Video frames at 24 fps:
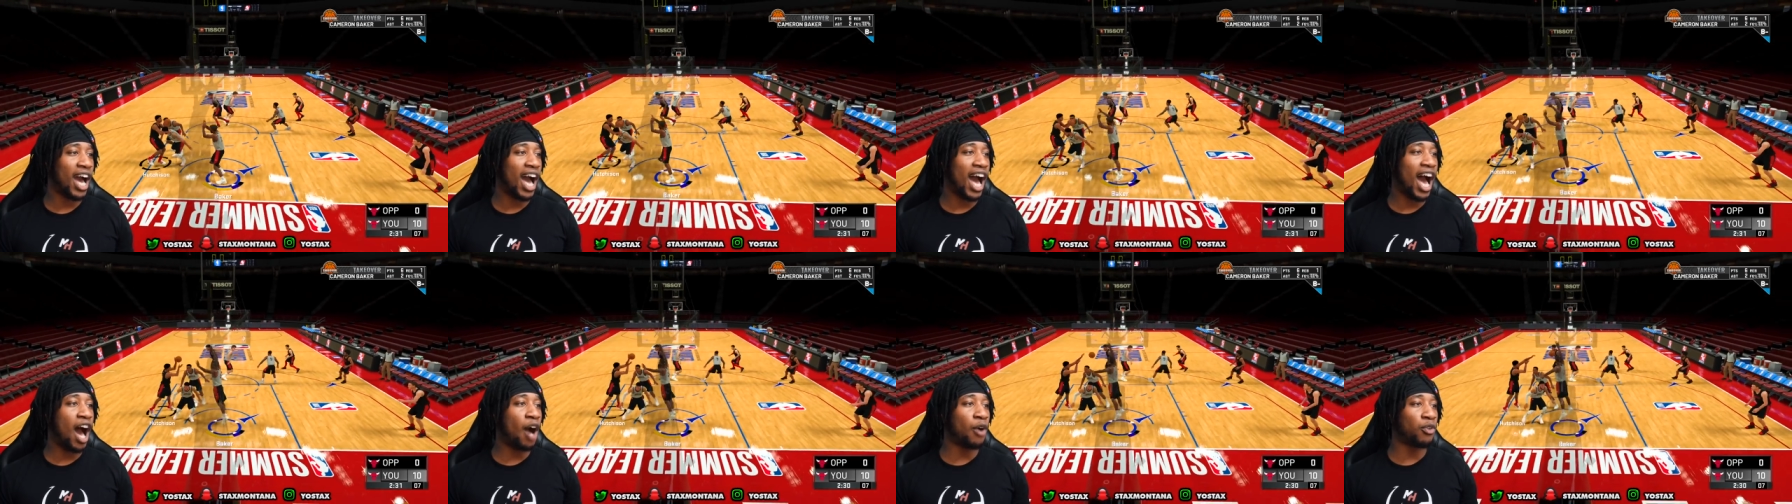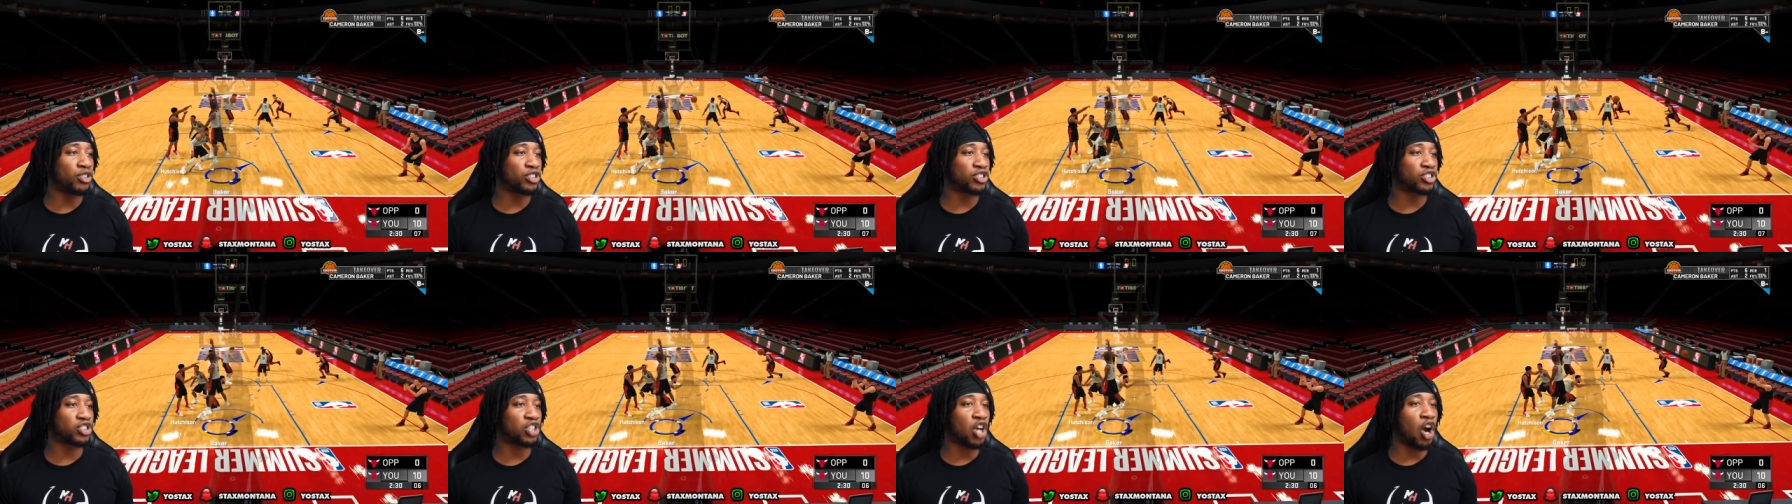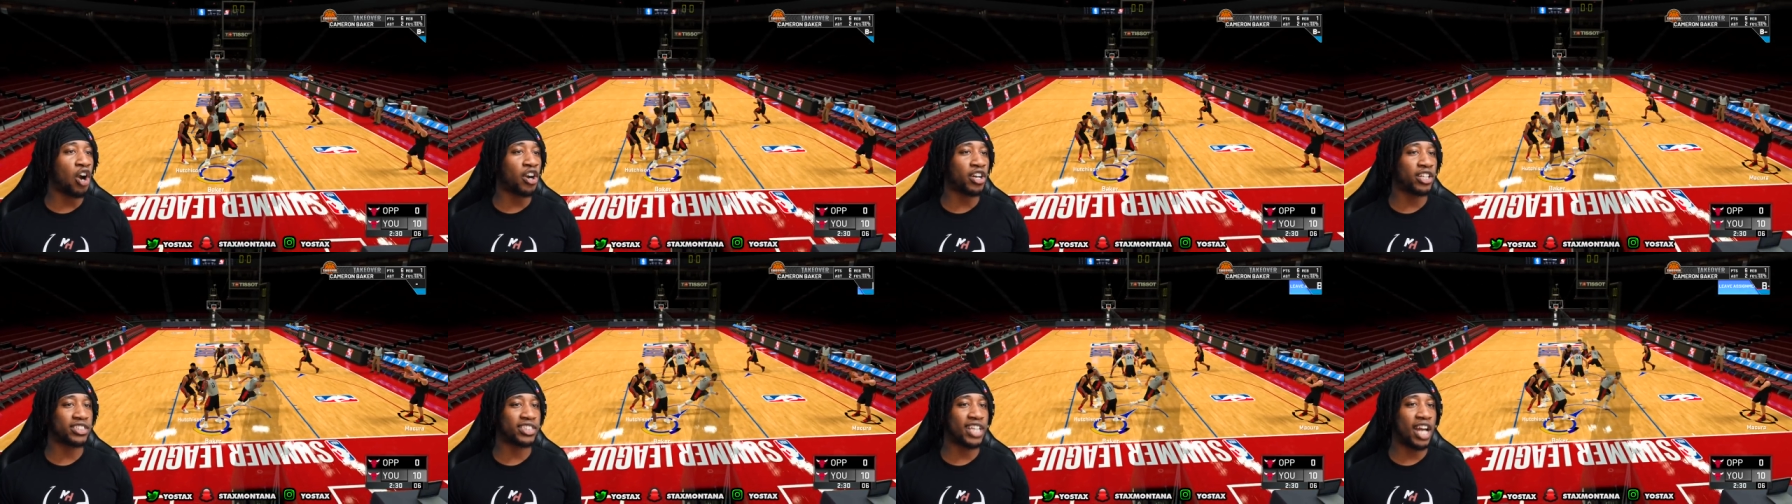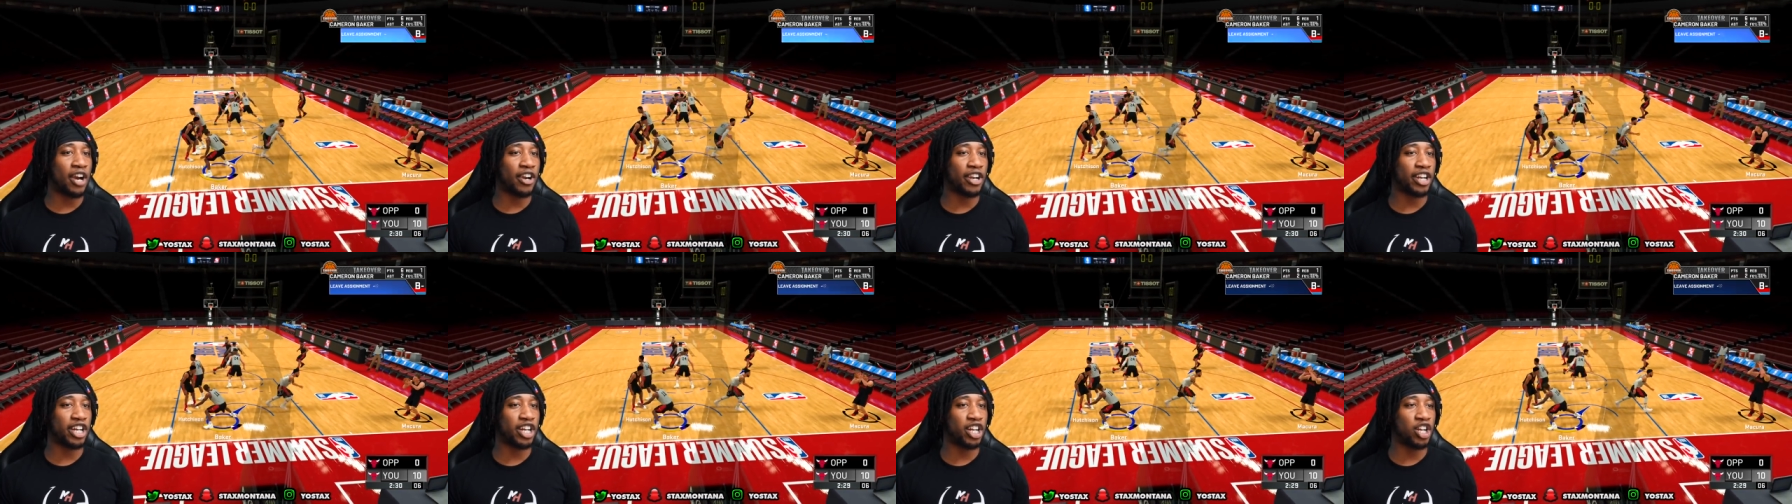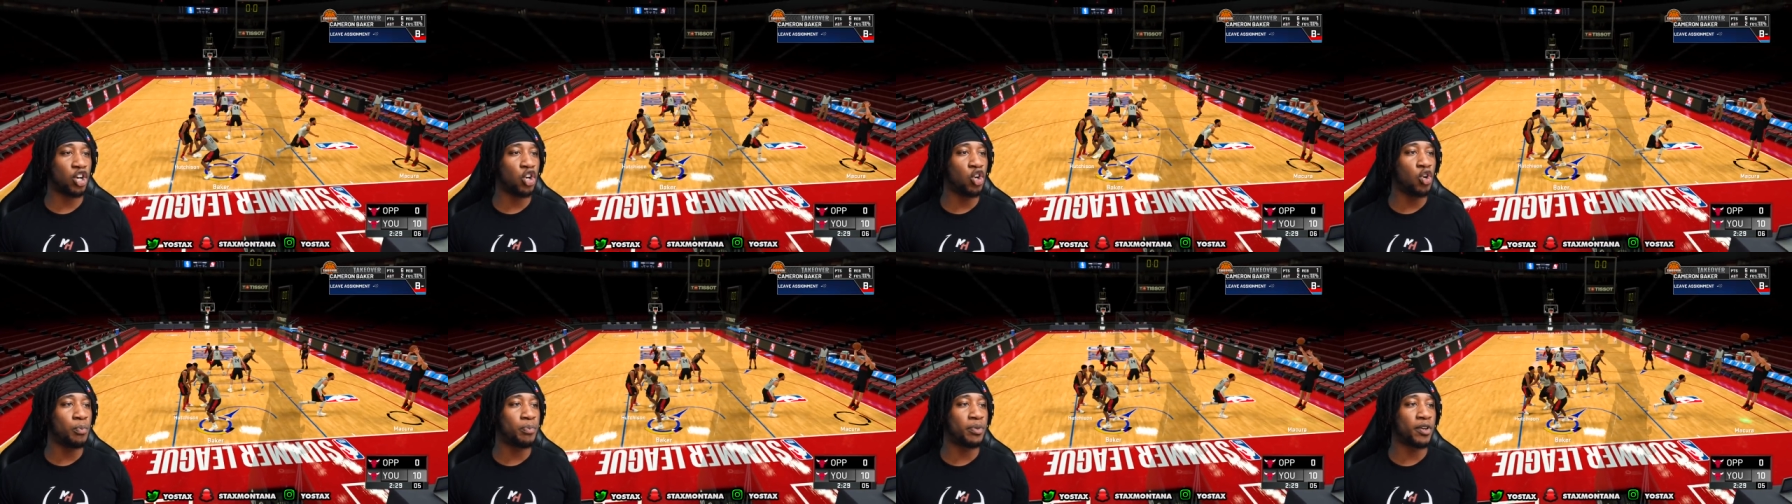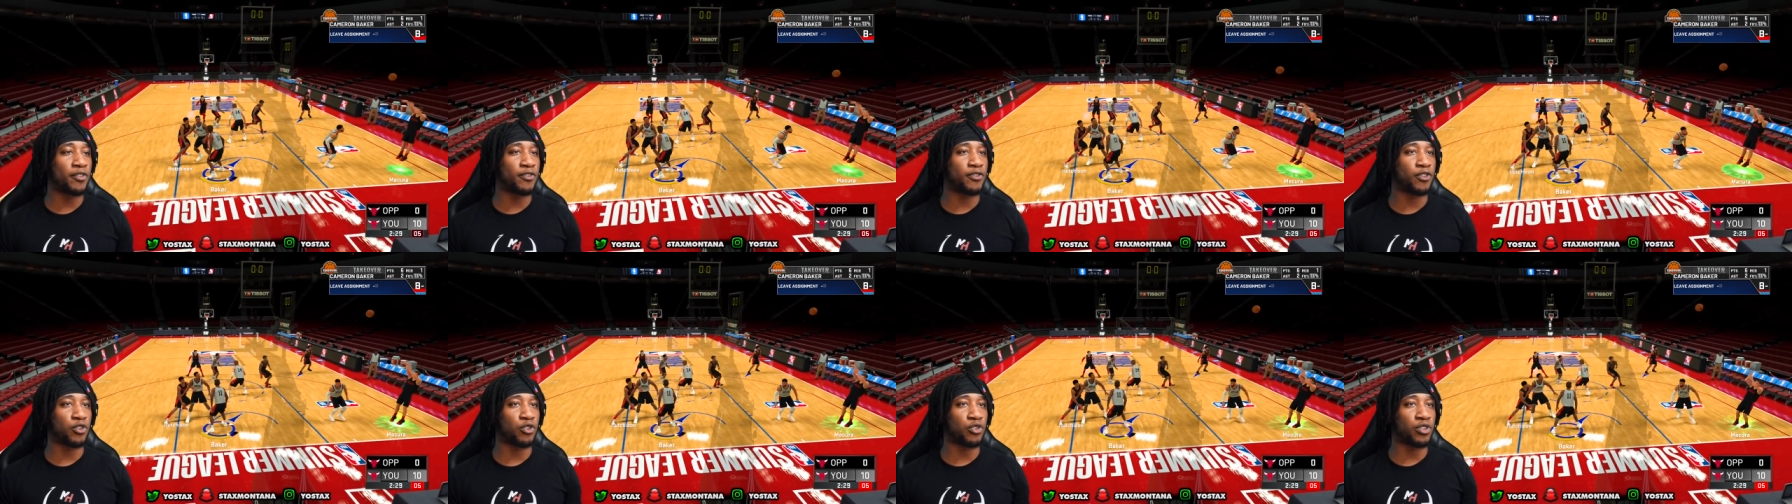I was starters out here
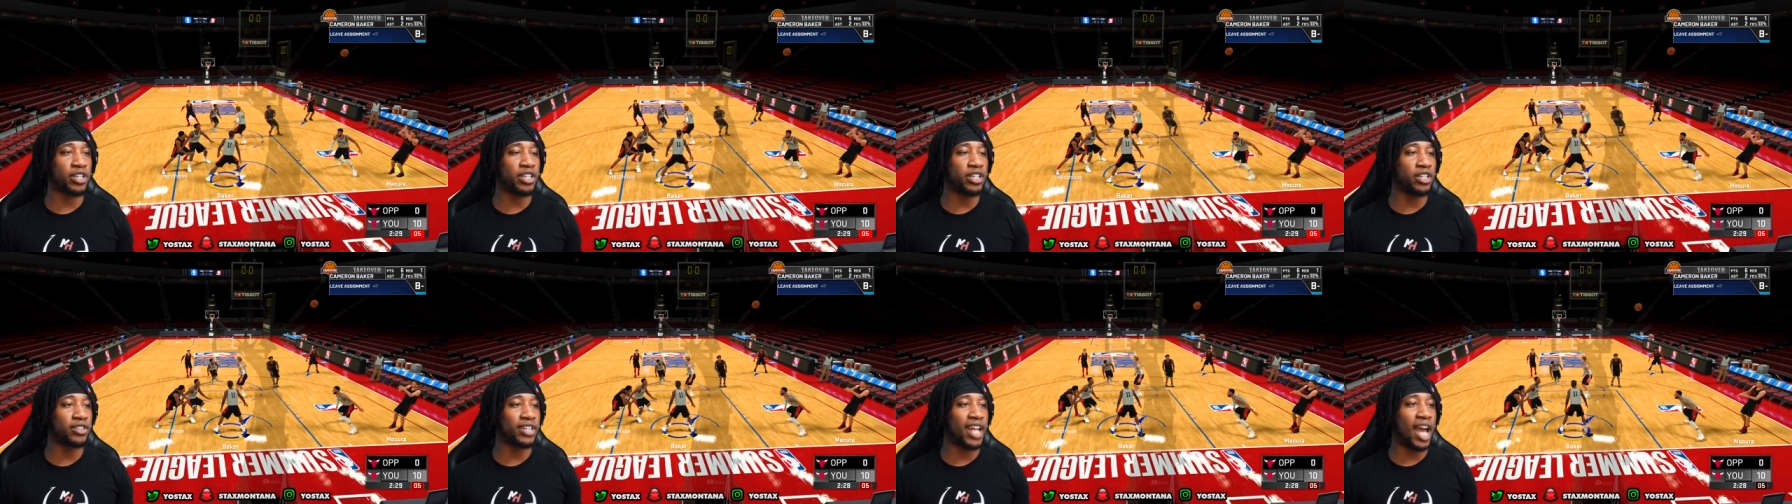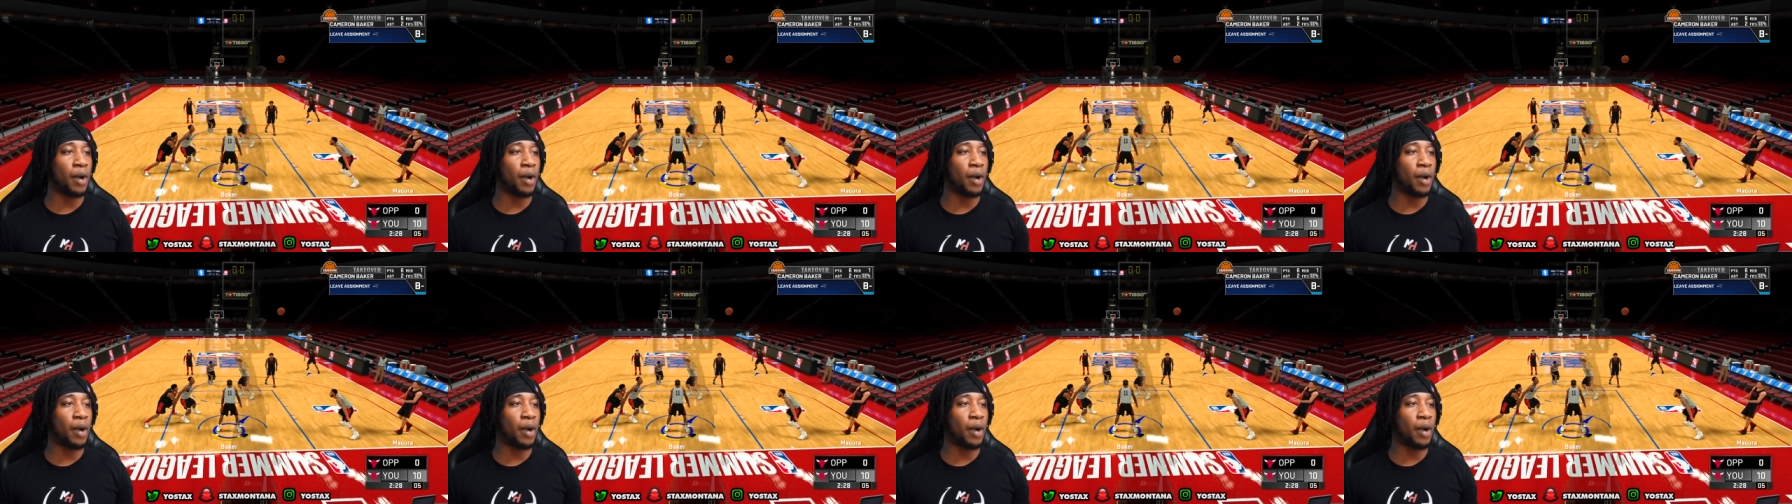hooping for real.